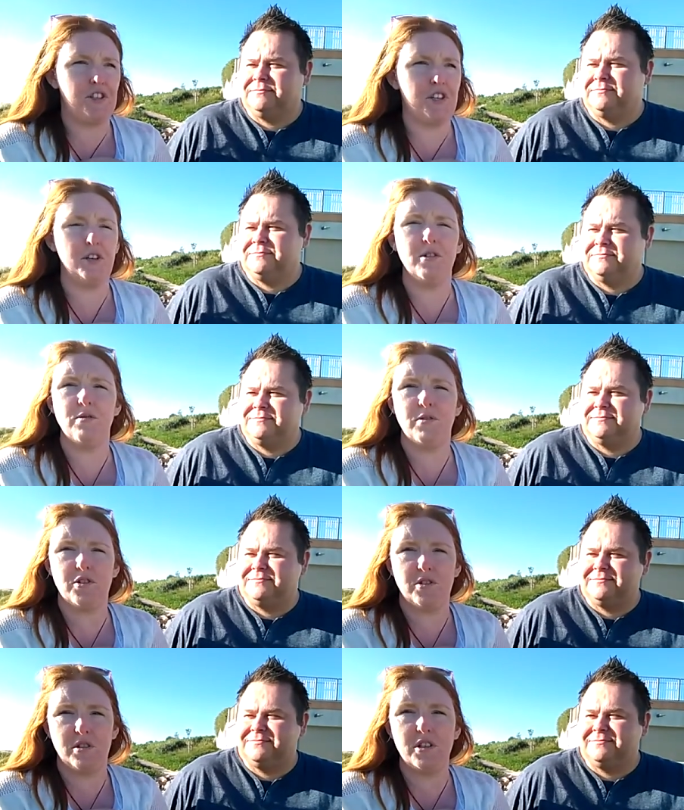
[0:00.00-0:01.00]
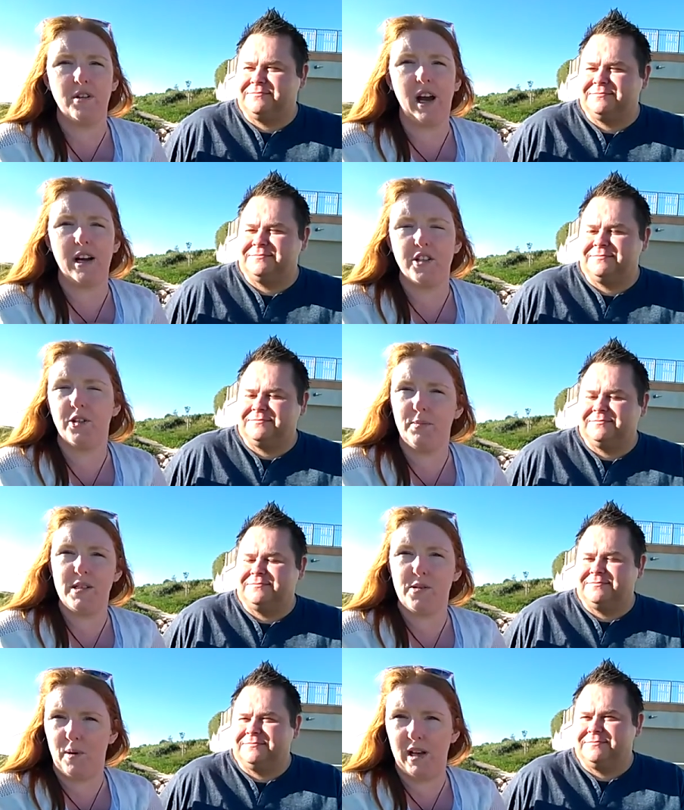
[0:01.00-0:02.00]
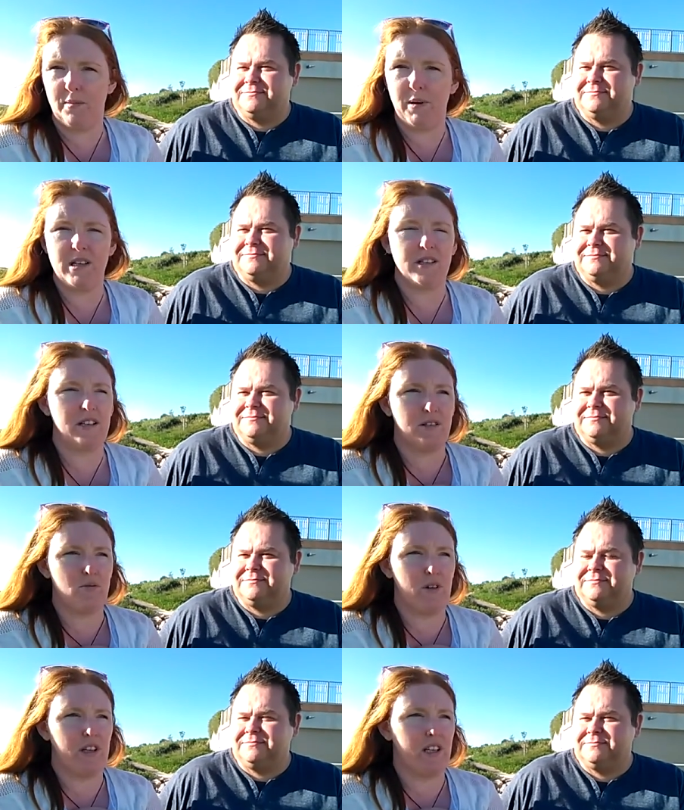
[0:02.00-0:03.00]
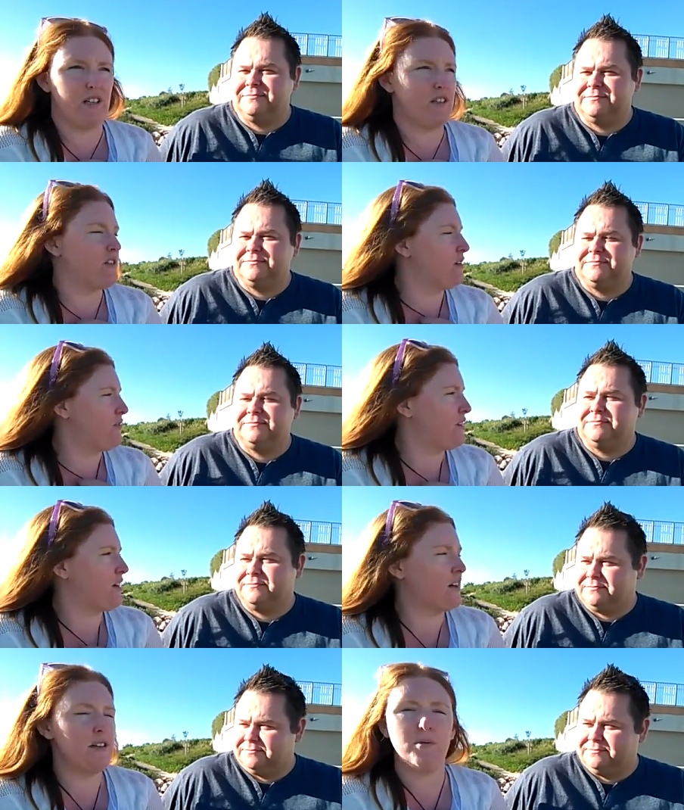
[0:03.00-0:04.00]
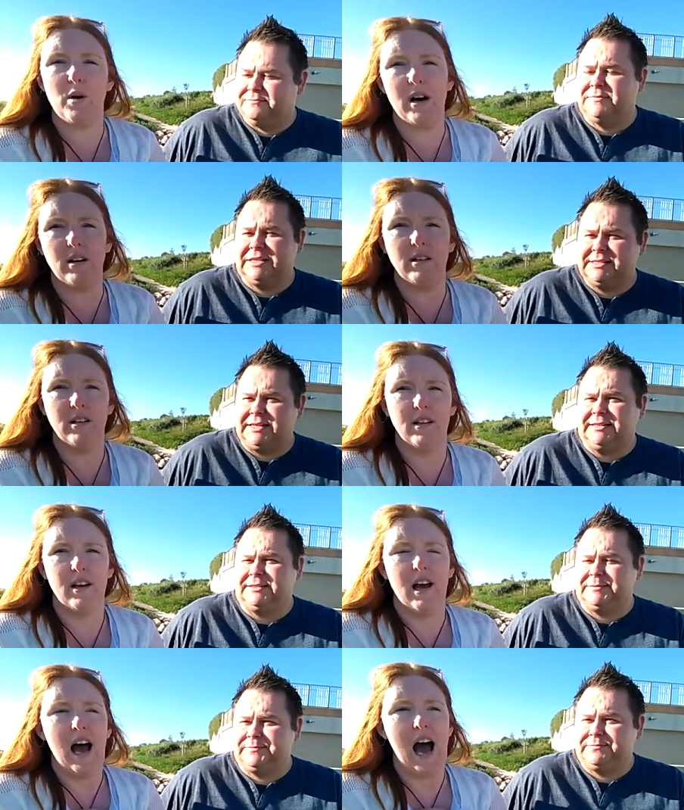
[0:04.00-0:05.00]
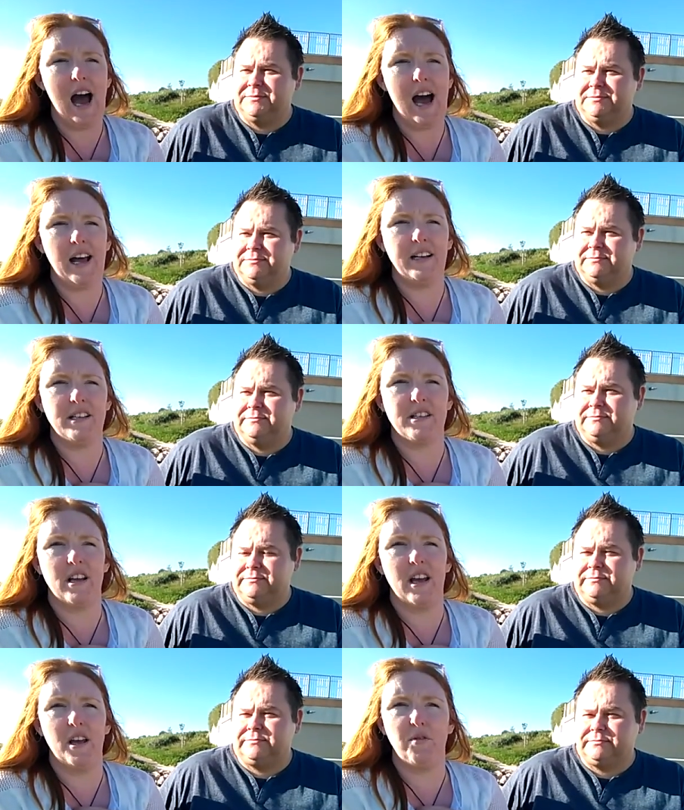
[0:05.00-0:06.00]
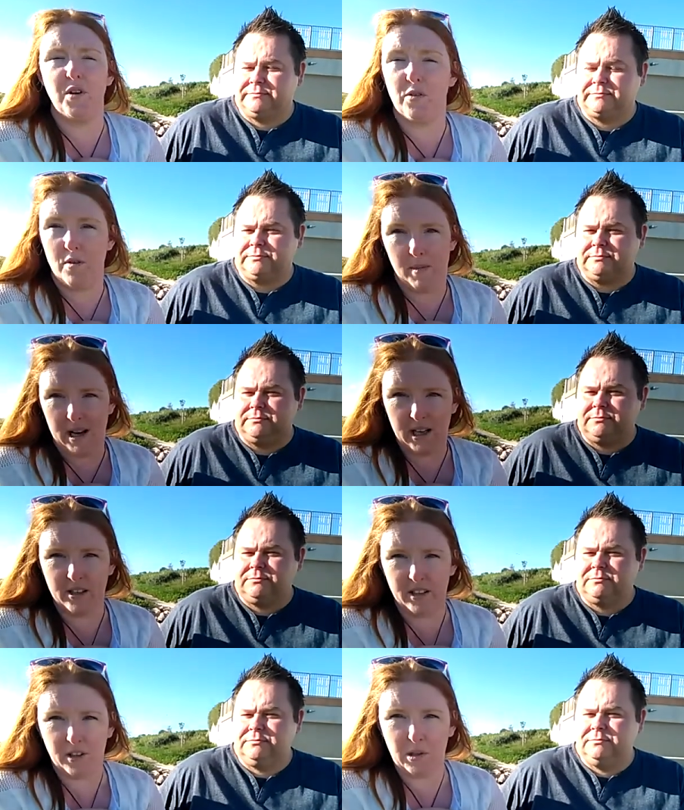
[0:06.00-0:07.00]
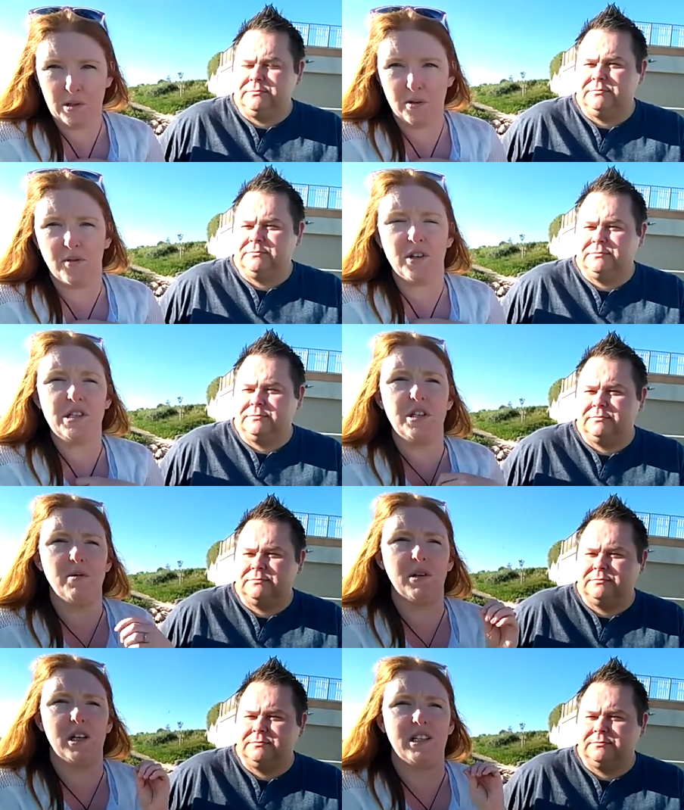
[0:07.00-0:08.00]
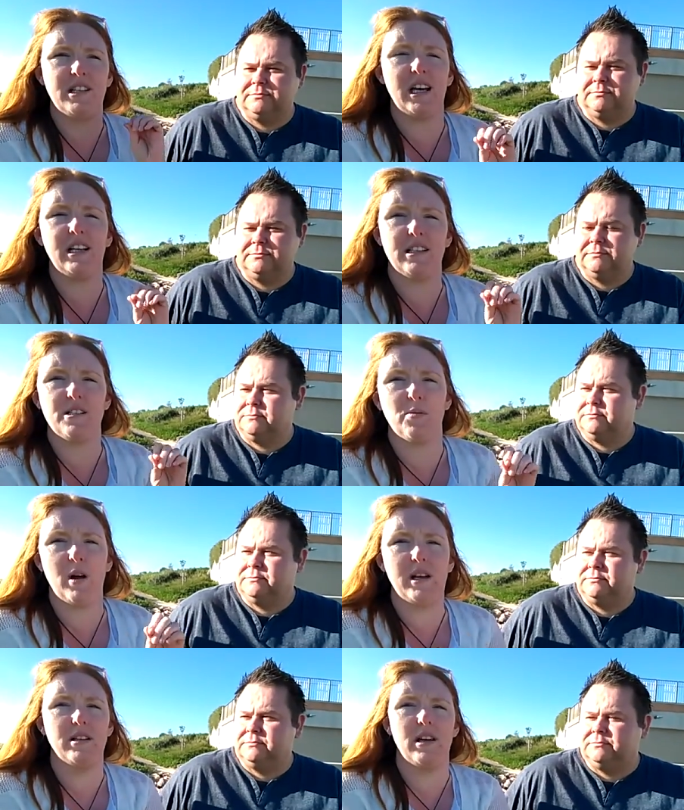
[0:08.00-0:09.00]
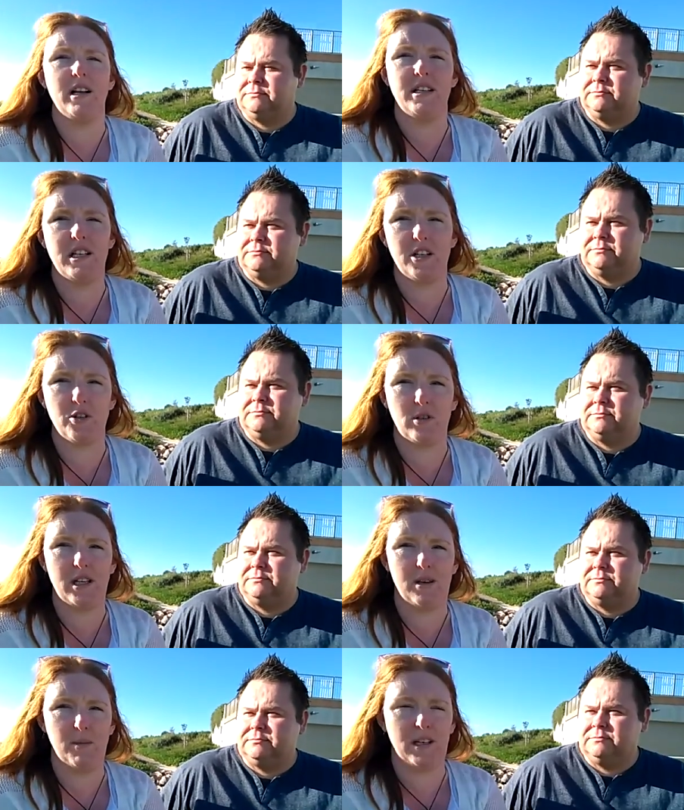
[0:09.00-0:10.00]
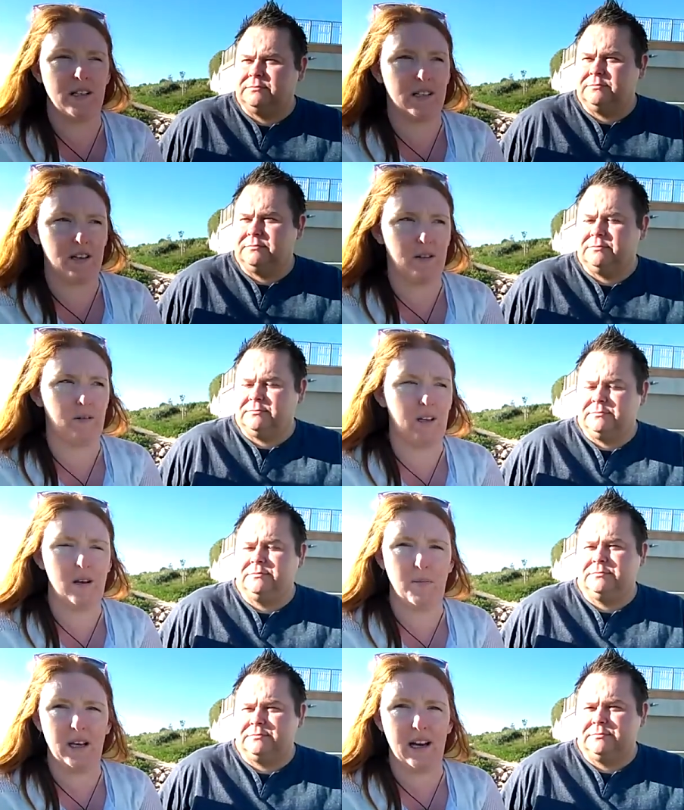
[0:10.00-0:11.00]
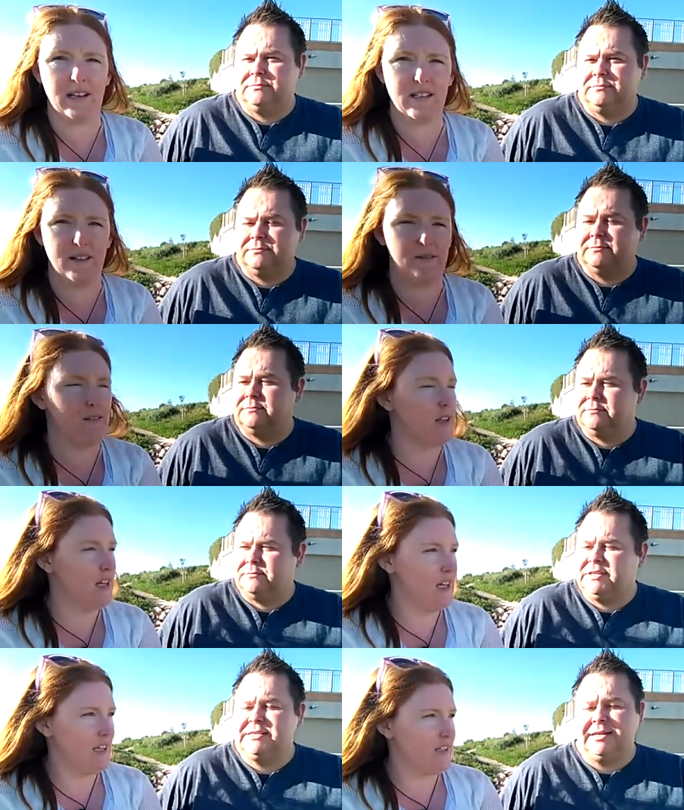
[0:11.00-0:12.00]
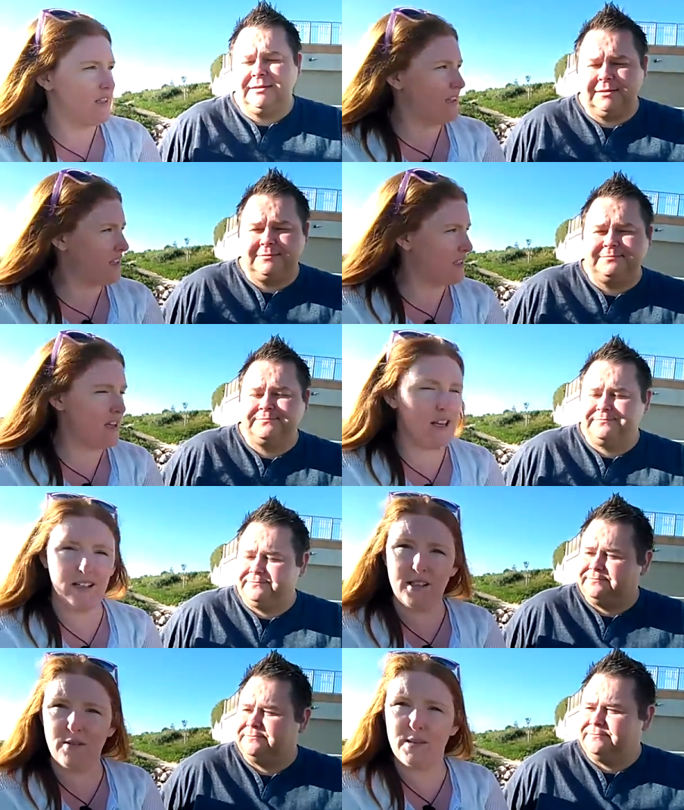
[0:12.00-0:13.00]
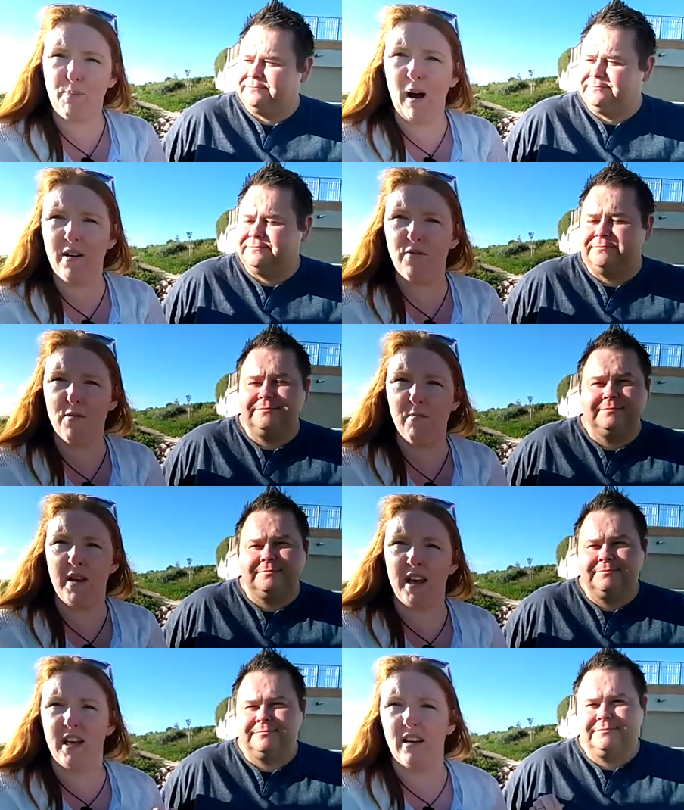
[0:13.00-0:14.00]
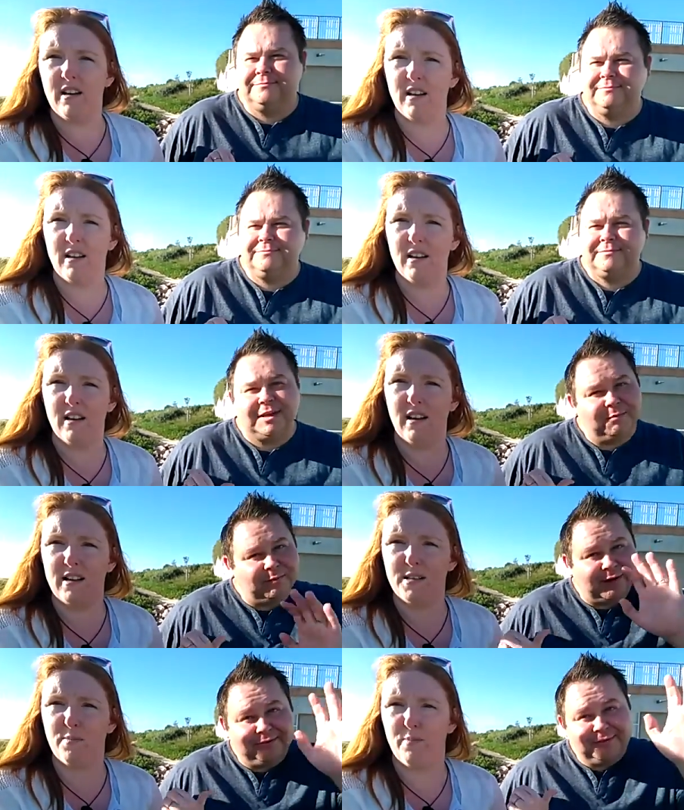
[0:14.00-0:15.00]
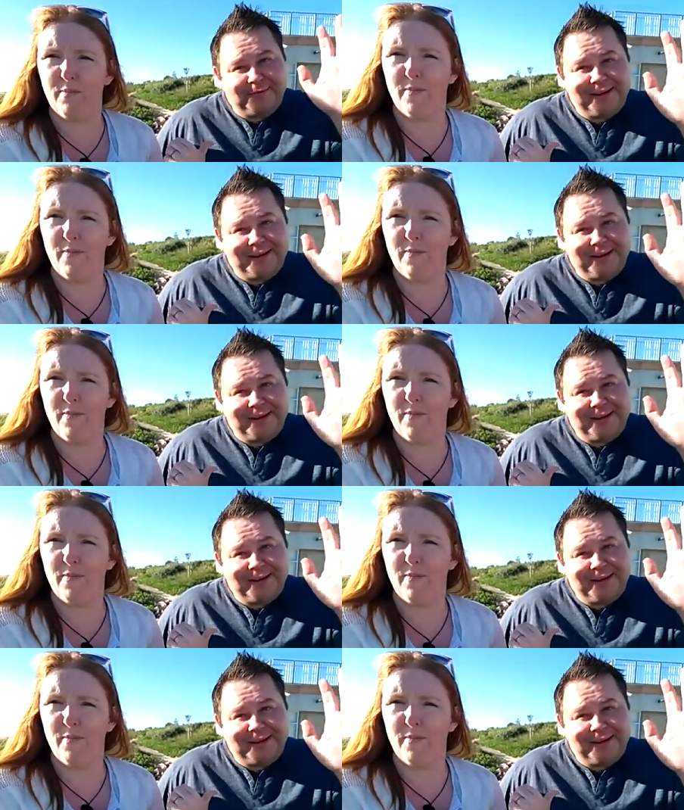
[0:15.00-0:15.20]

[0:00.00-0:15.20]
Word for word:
Speaker 1: do catch up this week because it's really going to serve you guys well. Exactly. And if you're remaining on the course with us, you are going to take this away and teach your teamies, so keep being active. Exactly. That's it. So it's bye from me. Bye from